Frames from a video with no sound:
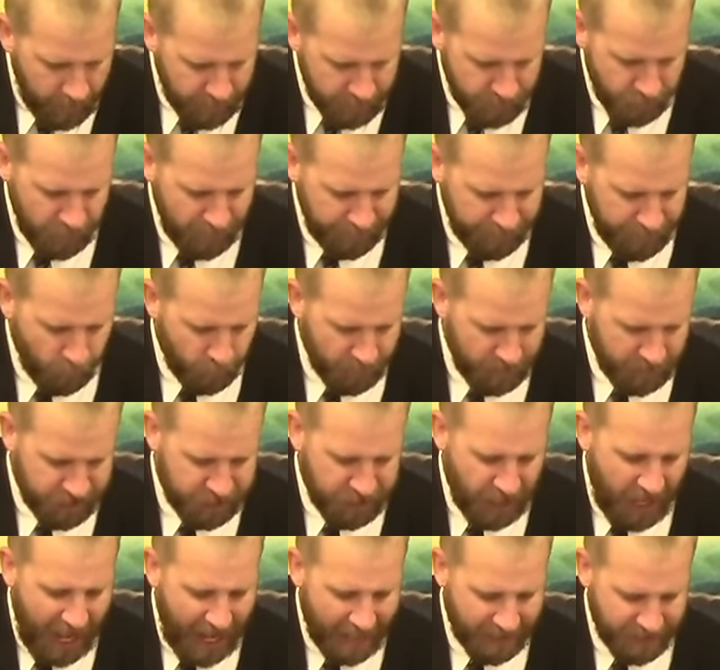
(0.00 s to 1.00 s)
Turn, if you would, to
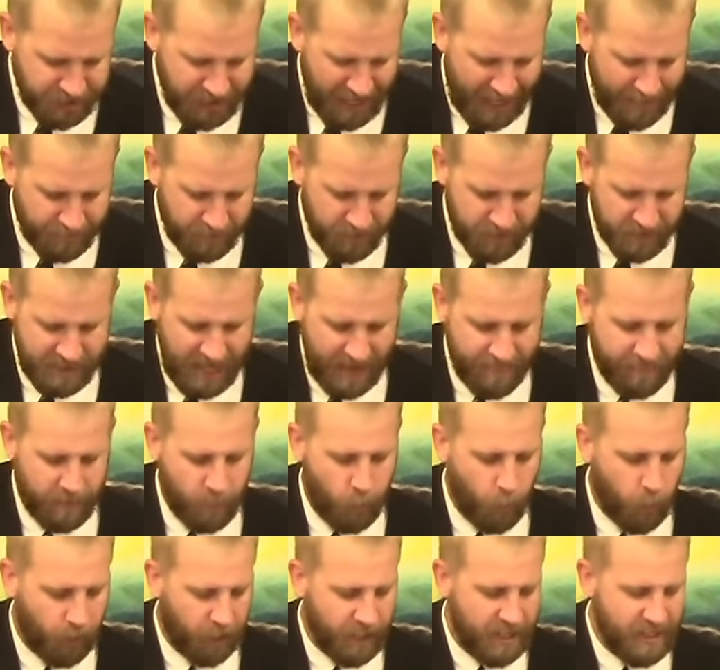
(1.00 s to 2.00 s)
John chapter
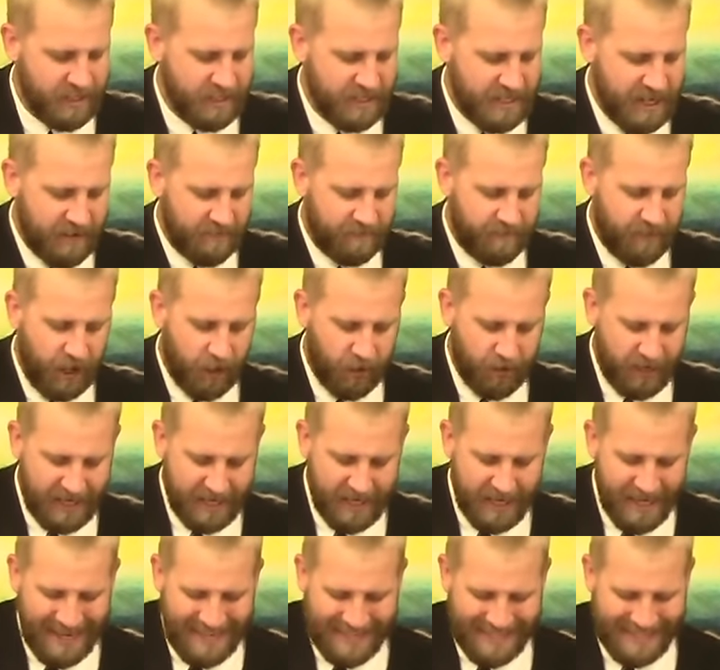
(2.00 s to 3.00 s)
7. We're going to see a
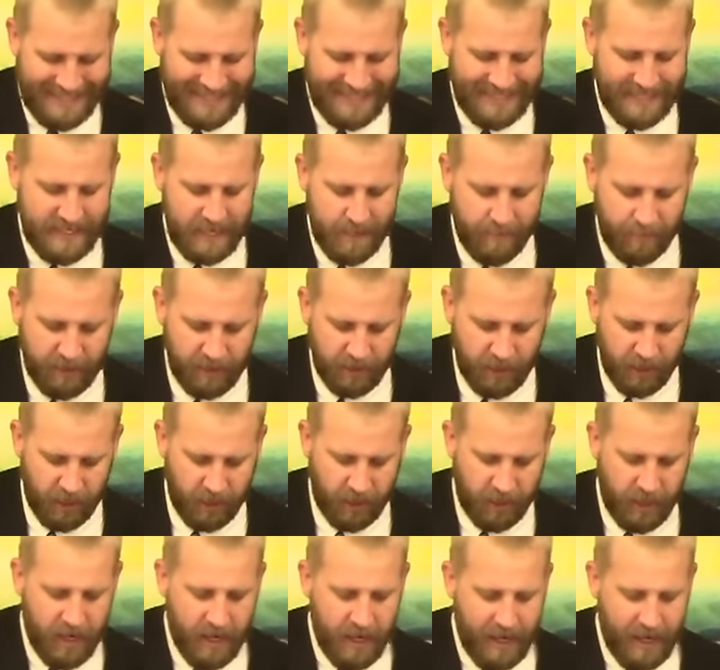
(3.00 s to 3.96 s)
very similar